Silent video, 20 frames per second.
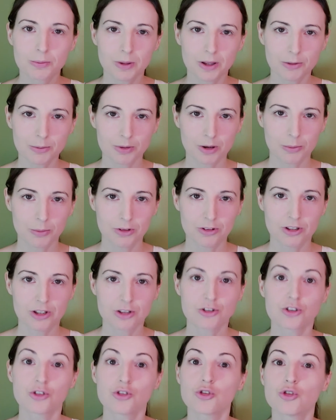plus
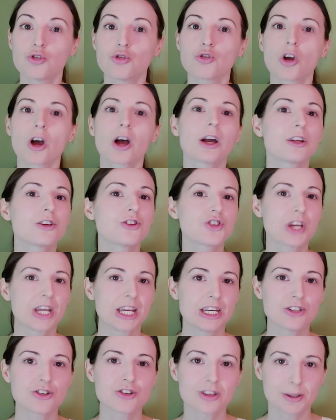prepositions do not
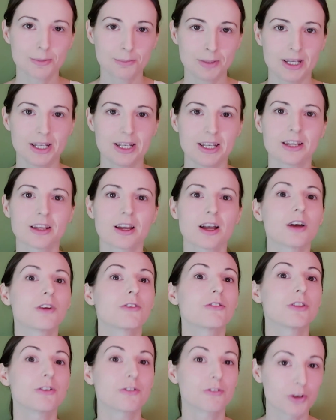change the meaning
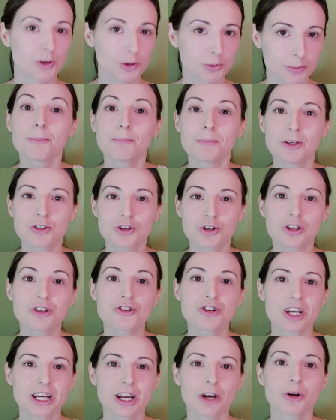of the verb. Be sure to
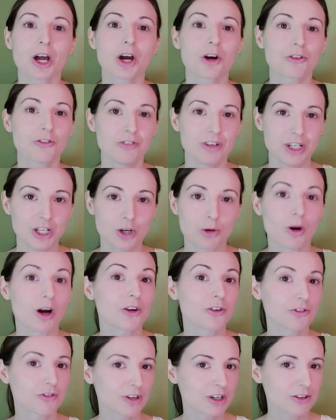check out our video
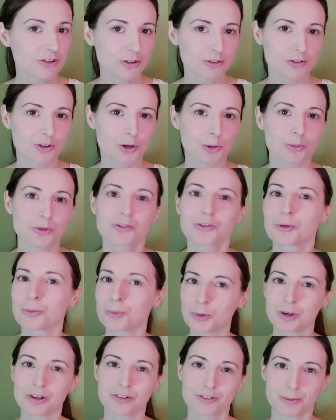on phrasal verbs for
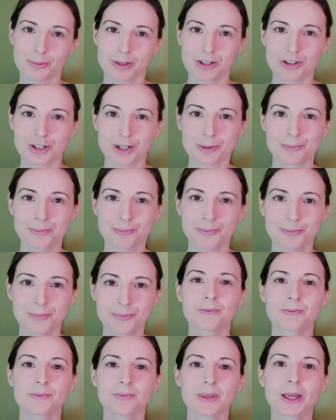more information.
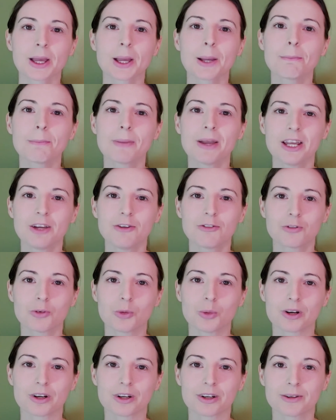Pay
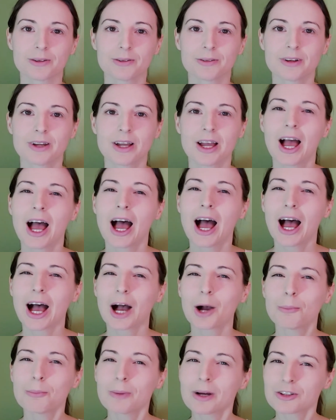for.
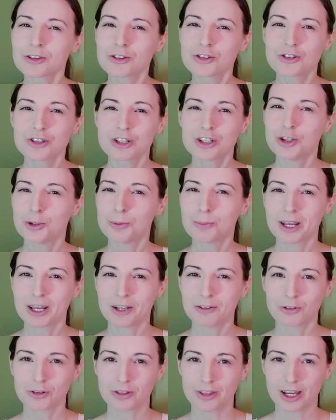How much did you
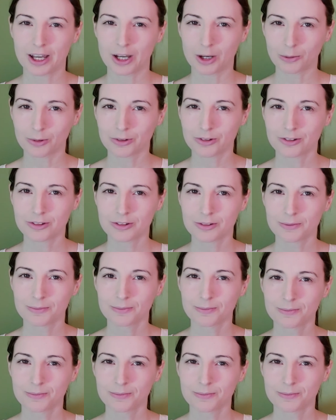pay for the house?